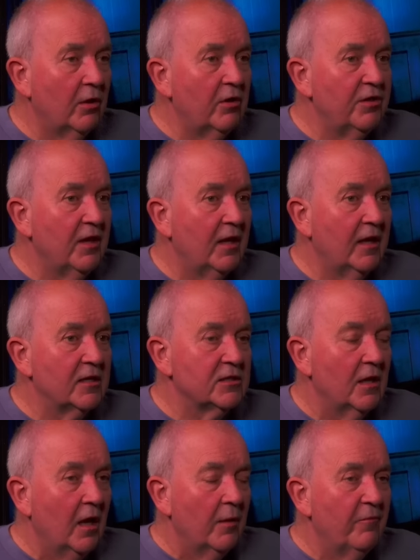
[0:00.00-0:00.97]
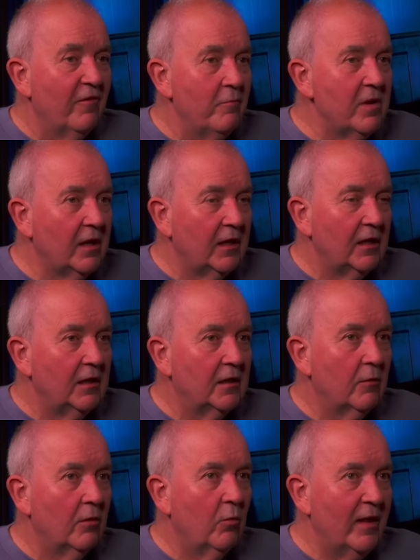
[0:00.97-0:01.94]
the only thing is, for
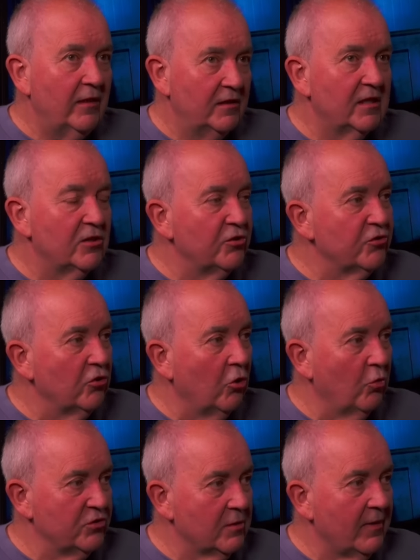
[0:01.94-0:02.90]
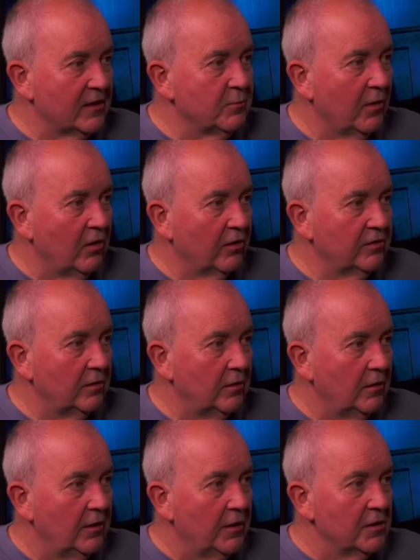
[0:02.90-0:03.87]
me, when they did the draw was the best part.
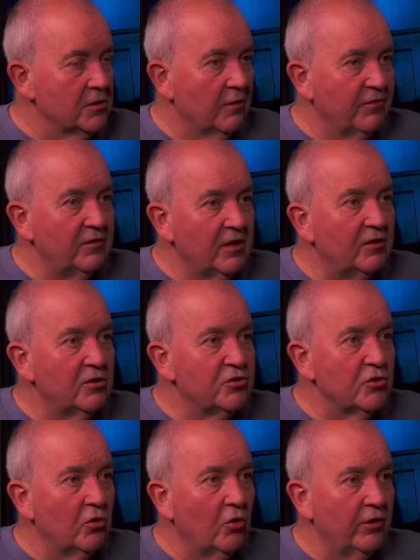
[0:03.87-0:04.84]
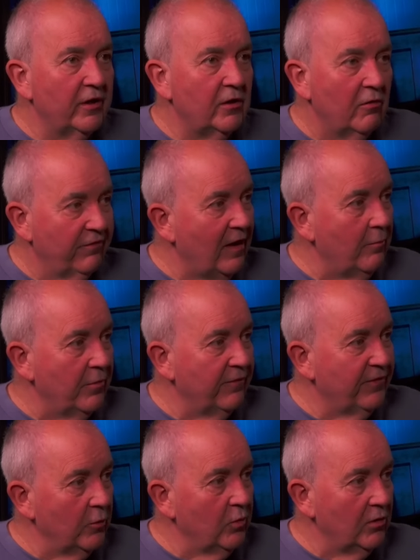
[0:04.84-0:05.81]
So if they did the draw in November
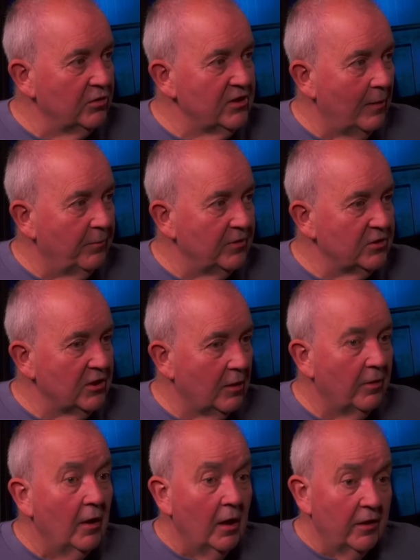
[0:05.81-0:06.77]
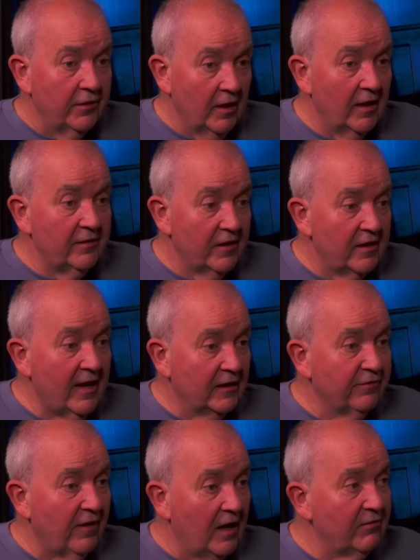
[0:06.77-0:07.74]
for the World Championship, the
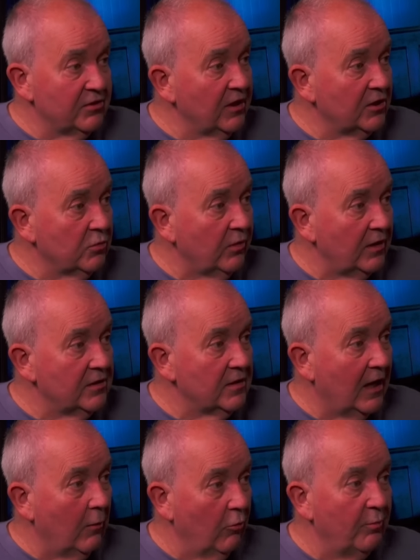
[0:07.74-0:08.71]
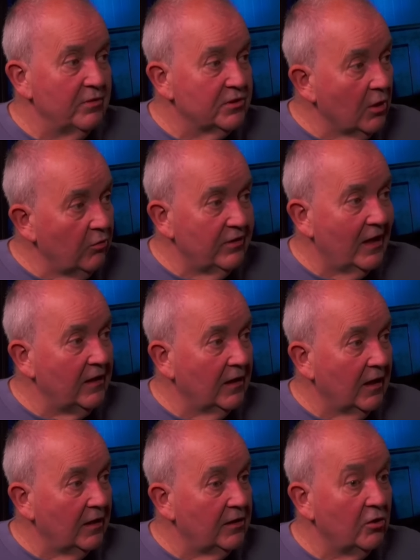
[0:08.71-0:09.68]
next 5 or 6 weeks, I will be so
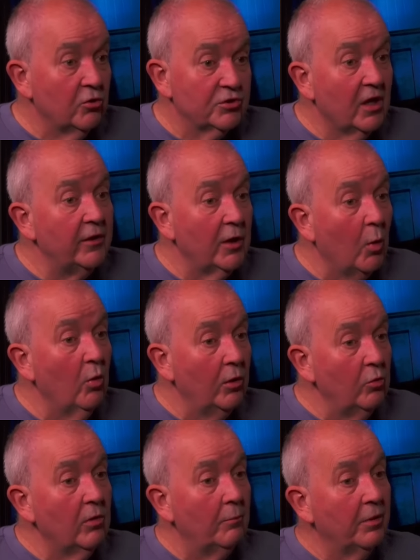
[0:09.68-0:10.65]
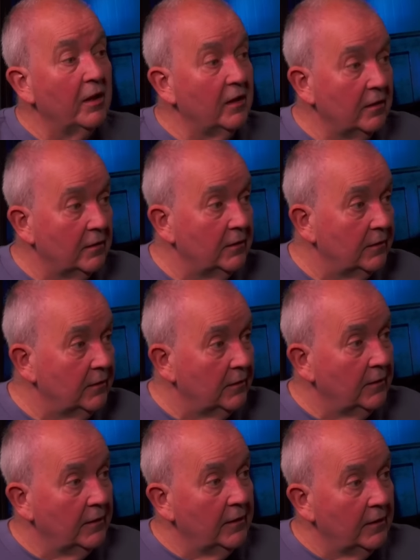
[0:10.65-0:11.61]
dedicated because I know who I'm playing.
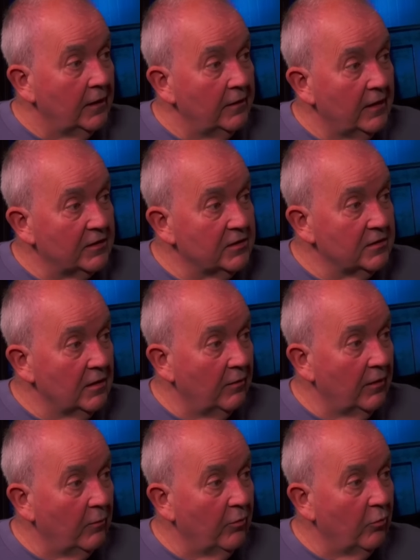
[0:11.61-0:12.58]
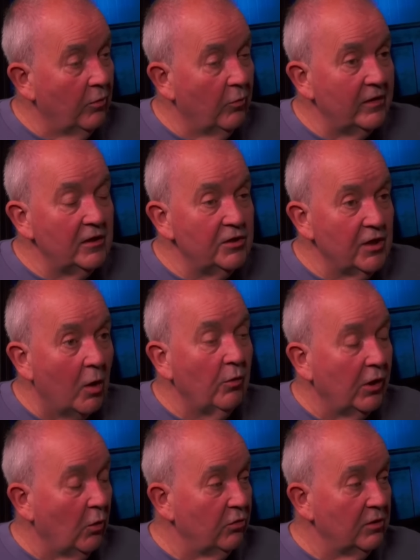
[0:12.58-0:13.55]
And but when you
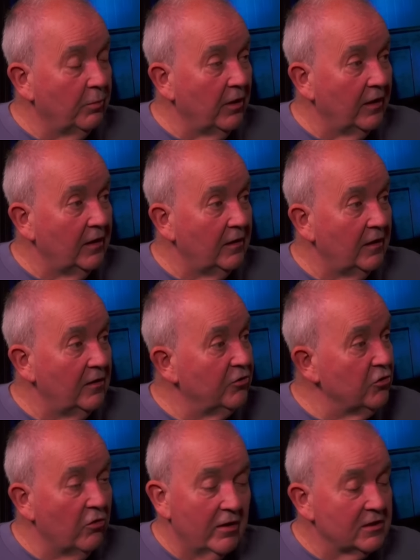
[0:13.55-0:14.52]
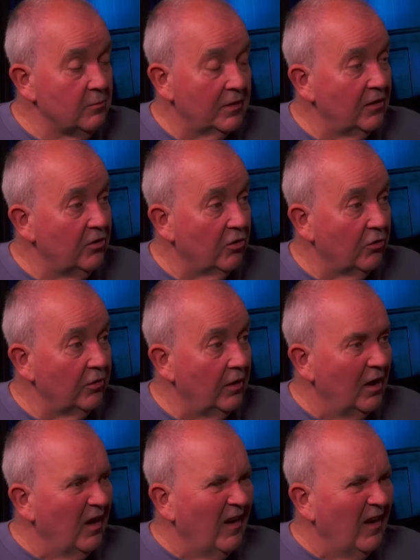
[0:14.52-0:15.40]
don't know who you're playing and the draw hasn't been done,